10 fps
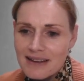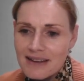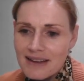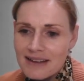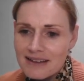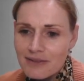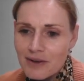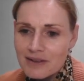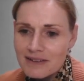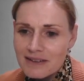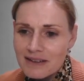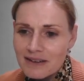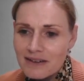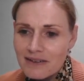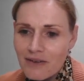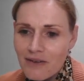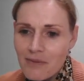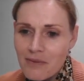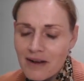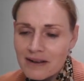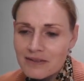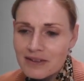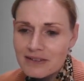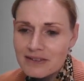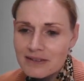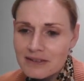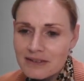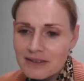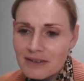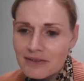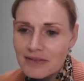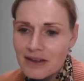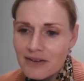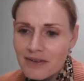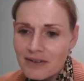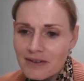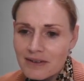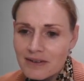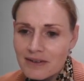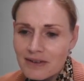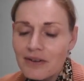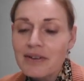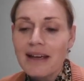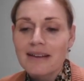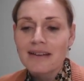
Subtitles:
And what is the home address of our? Oh yeah,